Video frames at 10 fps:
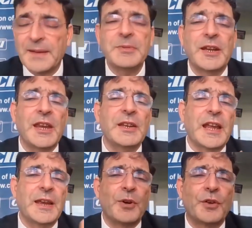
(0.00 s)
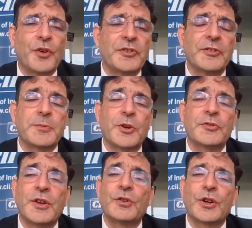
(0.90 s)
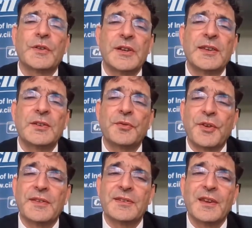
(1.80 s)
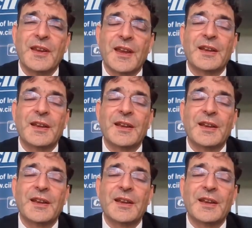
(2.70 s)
I'm taking time off on this because we have a lot of industry friends.